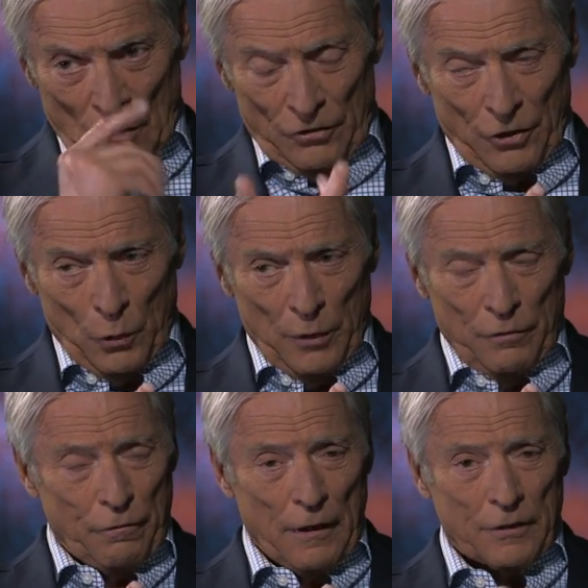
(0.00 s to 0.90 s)
So you,
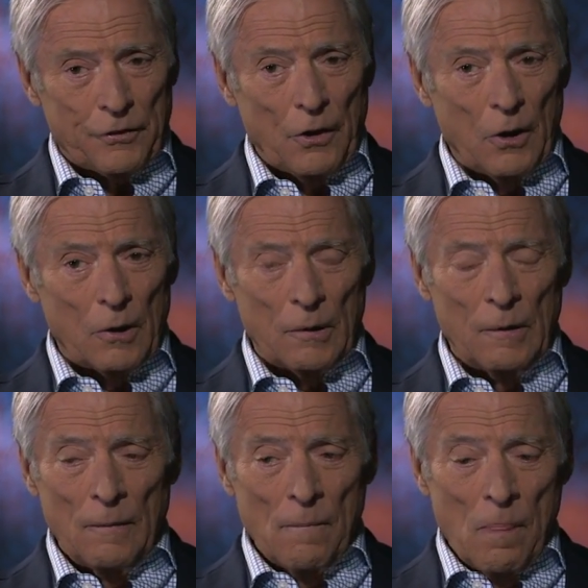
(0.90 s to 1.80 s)
in effect,
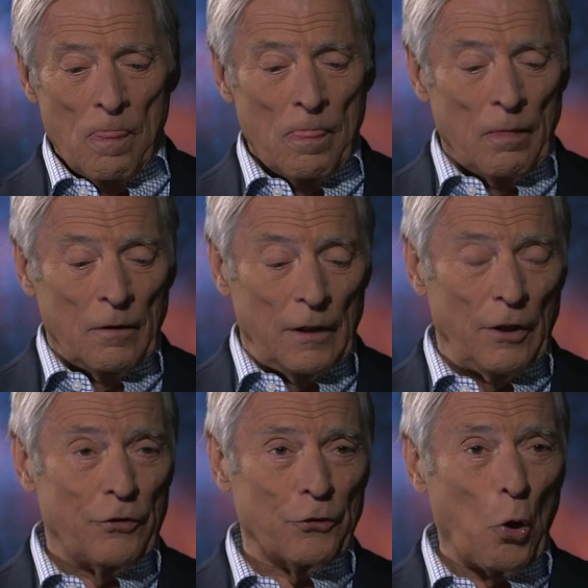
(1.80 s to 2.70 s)
are
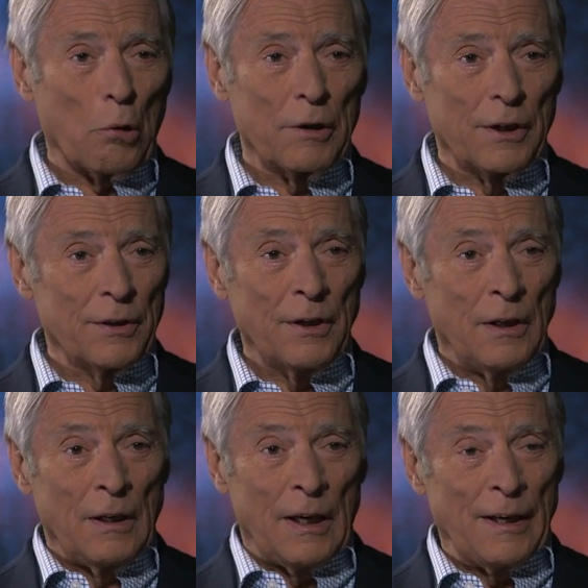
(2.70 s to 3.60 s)
a historian,
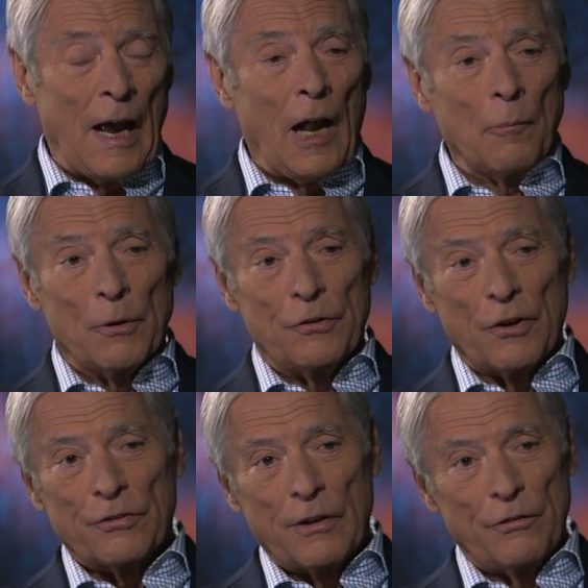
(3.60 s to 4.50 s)
and ALMA
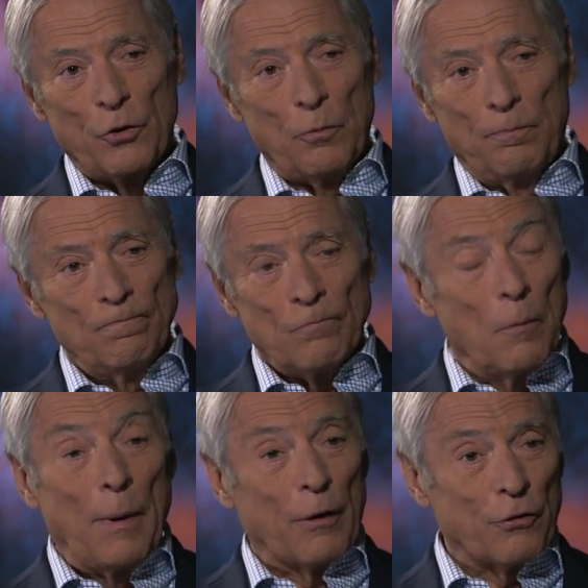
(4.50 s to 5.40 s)
just gives you
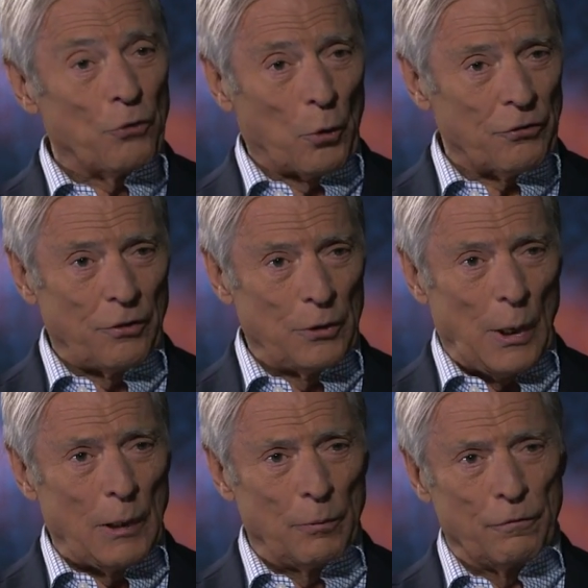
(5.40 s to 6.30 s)
a better source than
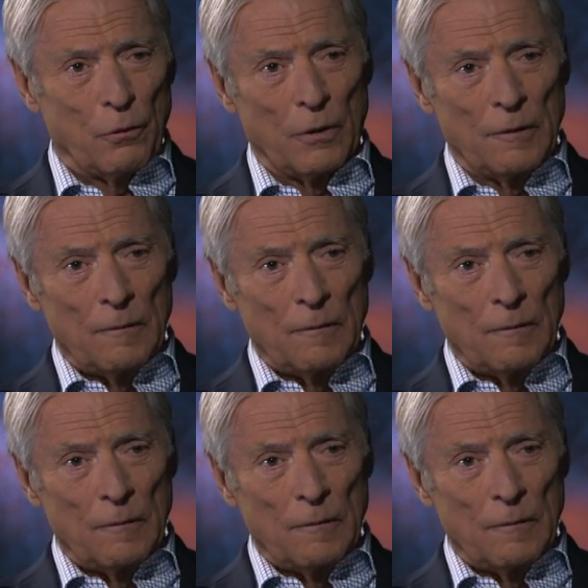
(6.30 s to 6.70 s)
you had before.